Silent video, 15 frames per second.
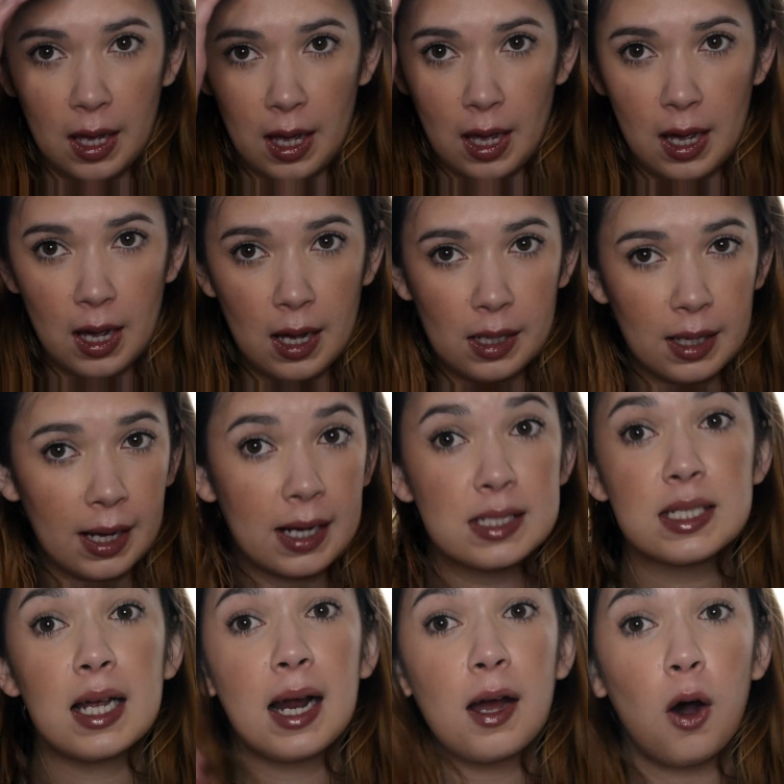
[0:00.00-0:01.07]
And like I
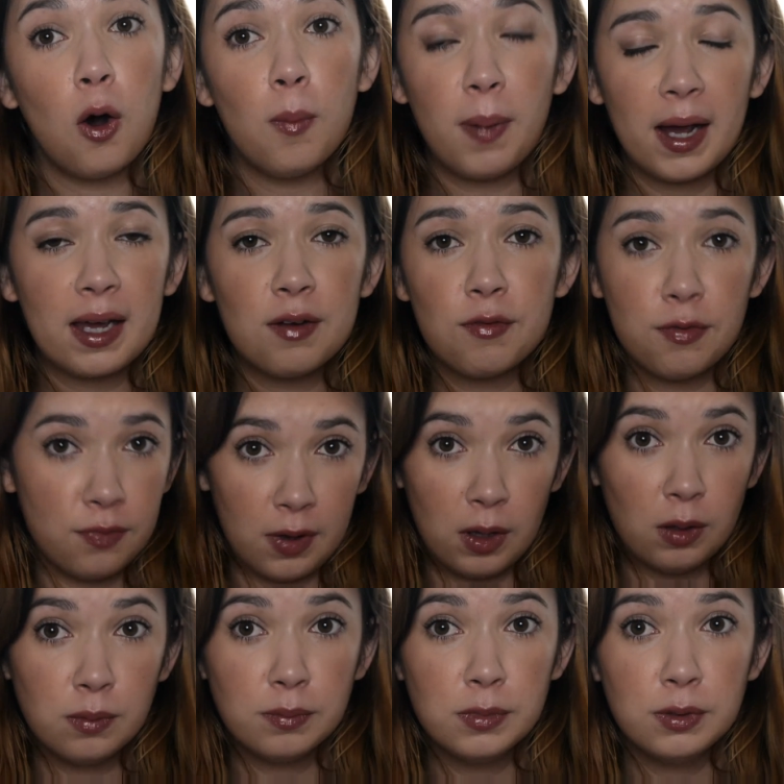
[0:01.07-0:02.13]
said, I hope I can
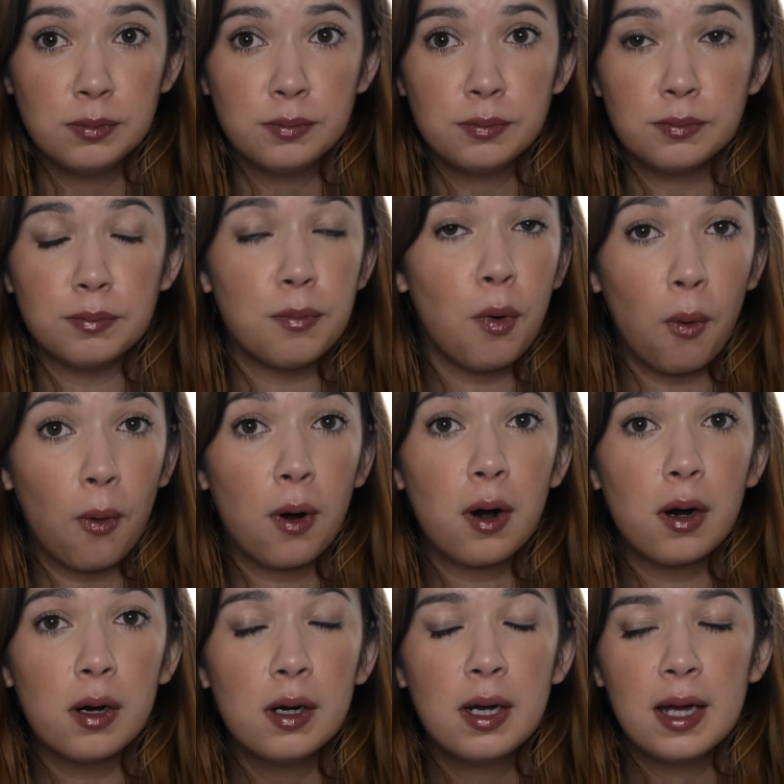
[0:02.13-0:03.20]
film
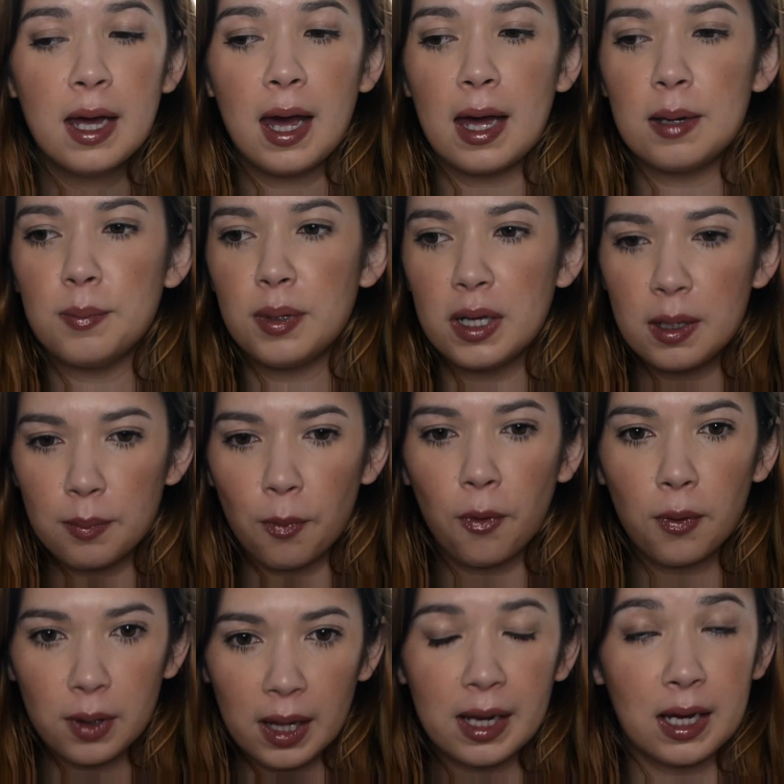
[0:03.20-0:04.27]
more and be
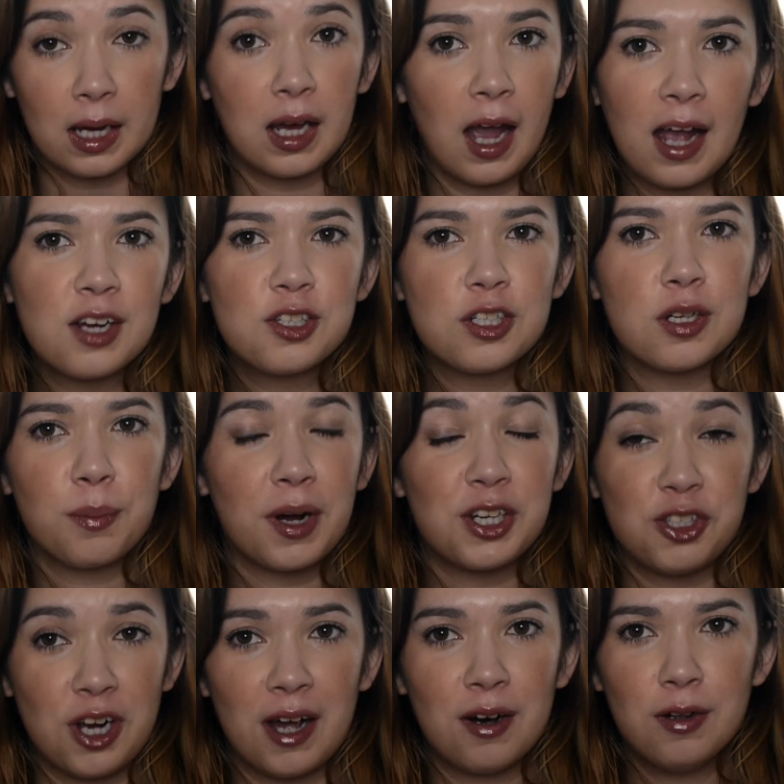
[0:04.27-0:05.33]
more like engaged in my
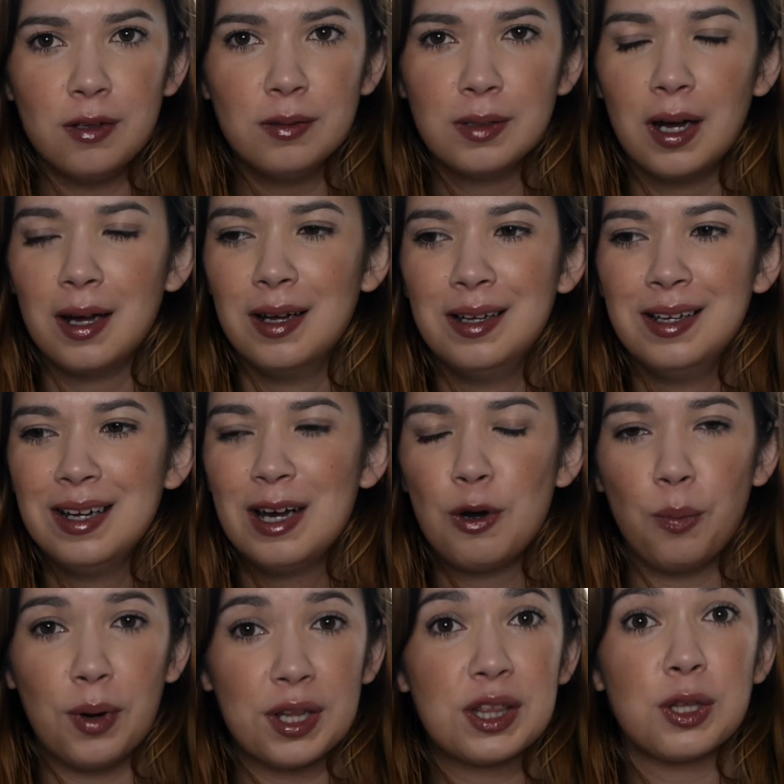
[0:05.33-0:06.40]
channel
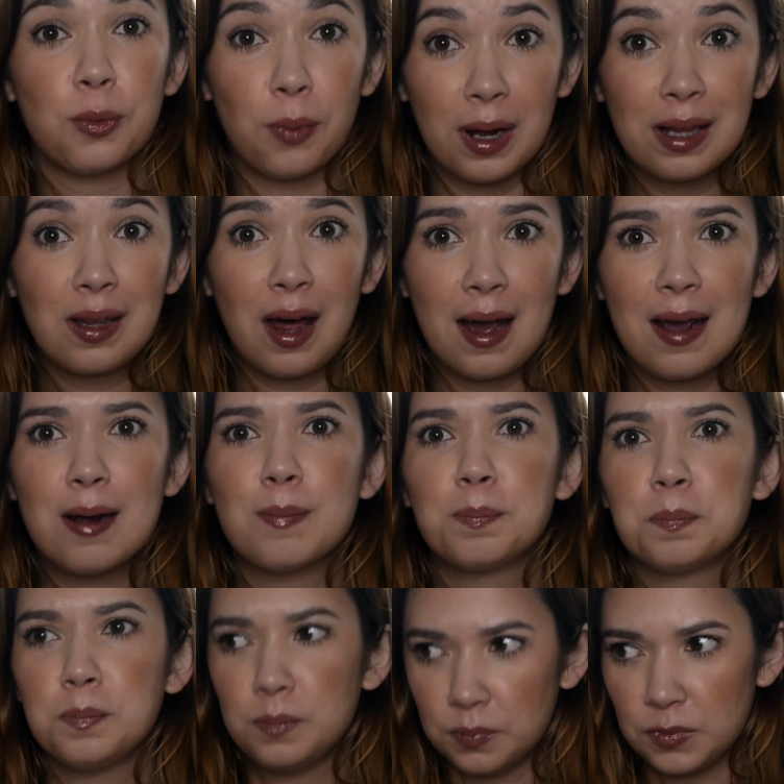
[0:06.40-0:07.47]
with the ring light
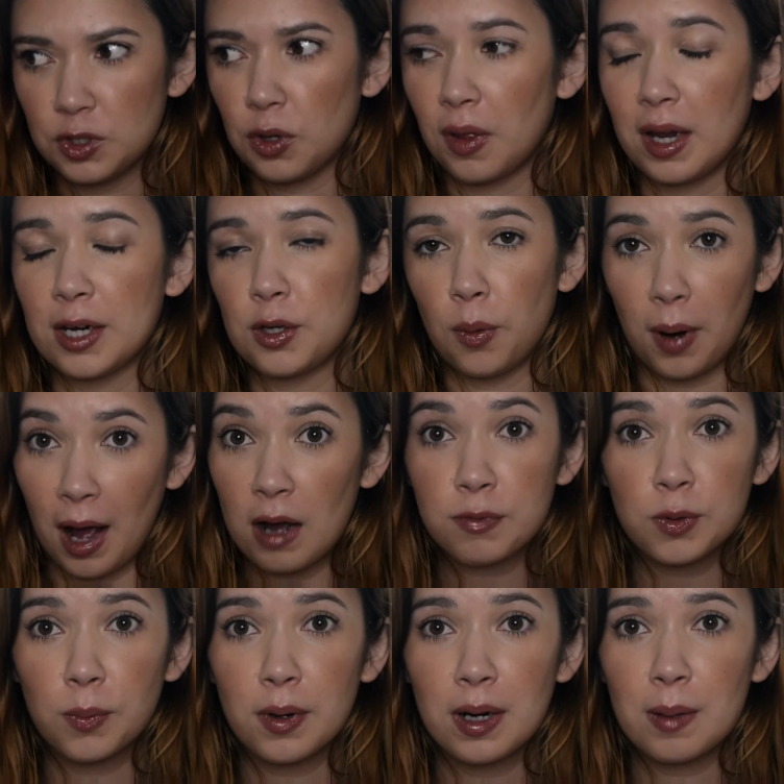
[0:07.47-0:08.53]
so that I don't have
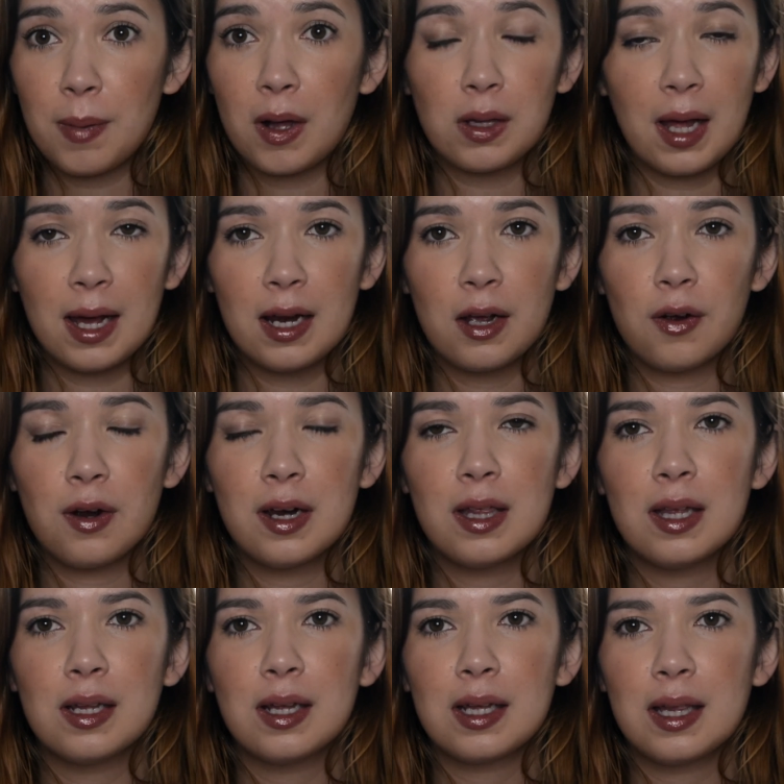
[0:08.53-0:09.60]
to worry about lighting or
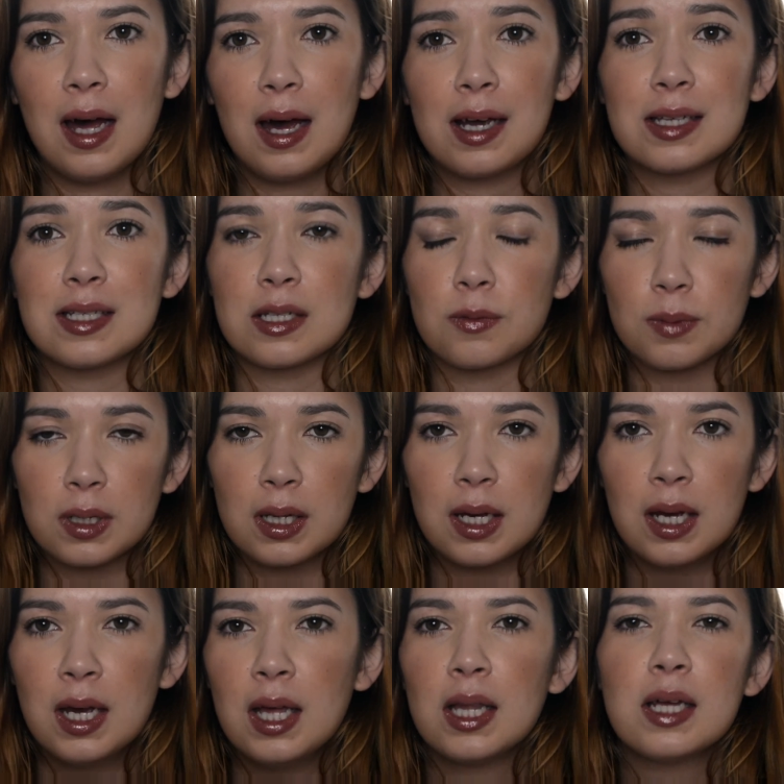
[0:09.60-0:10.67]
anything like that. Because that's really,
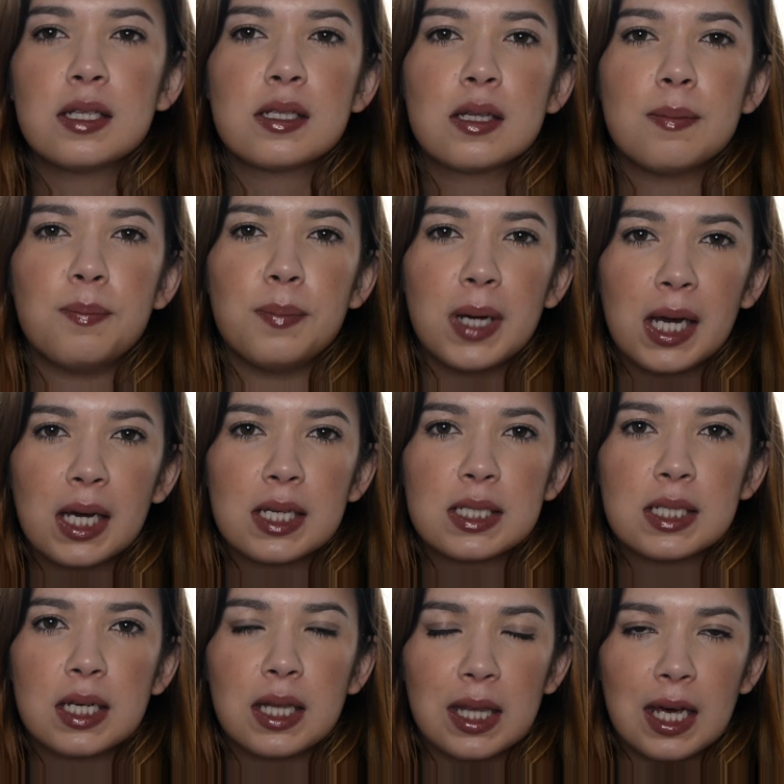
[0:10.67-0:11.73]
that's the
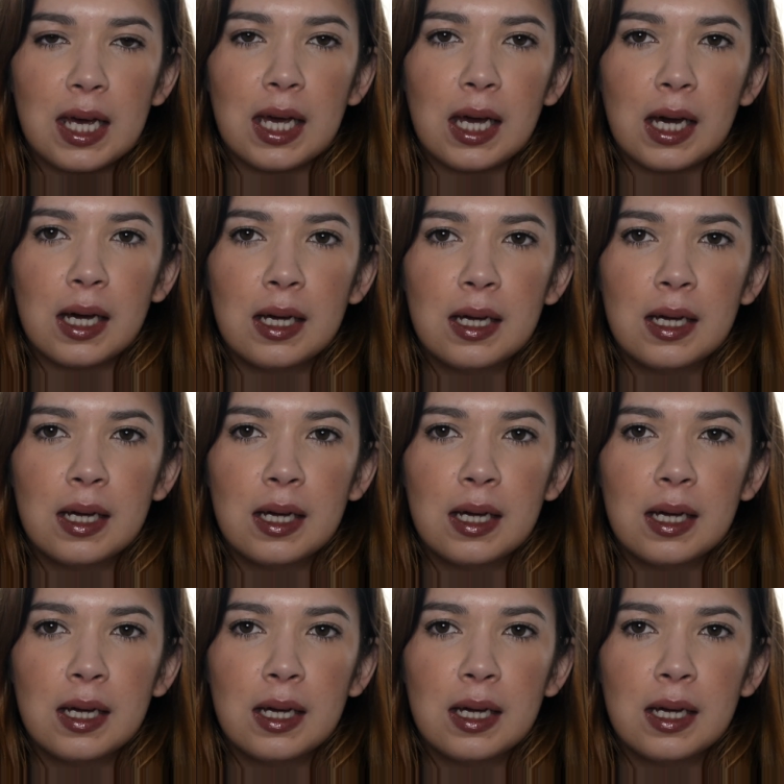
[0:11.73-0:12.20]
biggest thing.